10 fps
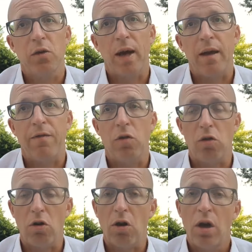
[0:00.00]
have
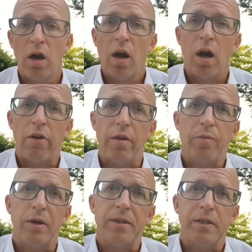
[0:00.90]
or are in the
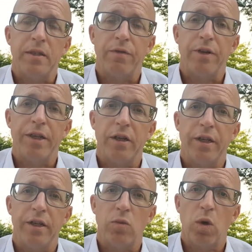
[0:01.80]
process of
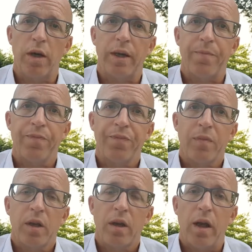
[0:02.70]
returning to work.
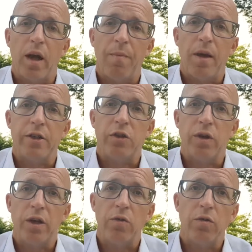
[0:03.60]
As you
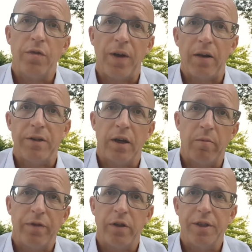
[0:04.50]
know, fallow time
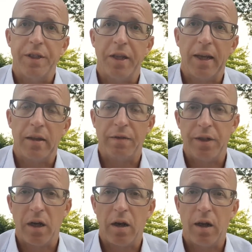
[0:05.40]
refers to the length of
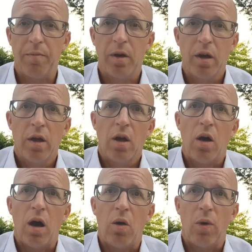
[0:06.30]
time
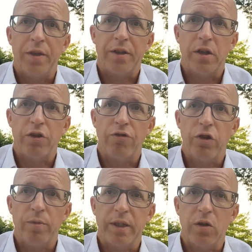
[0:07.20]
when the surgery
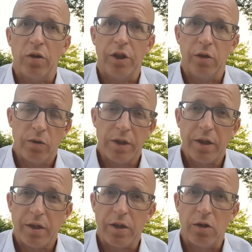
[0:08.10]
room is not used
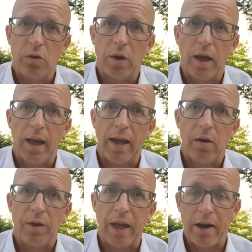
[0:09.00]
to
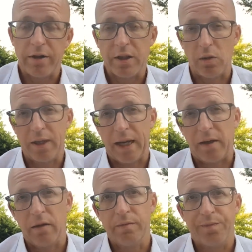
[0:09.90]
allow the aerosol to
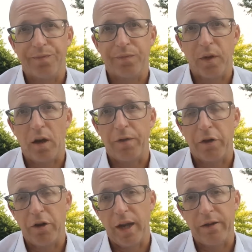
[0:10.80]
settle
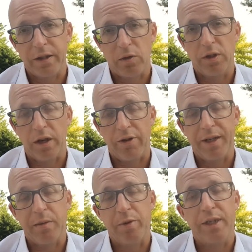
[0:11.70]
after an aerosol
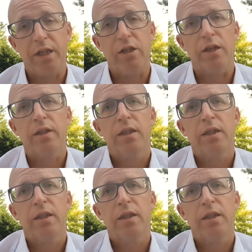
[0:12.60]
generating procedure,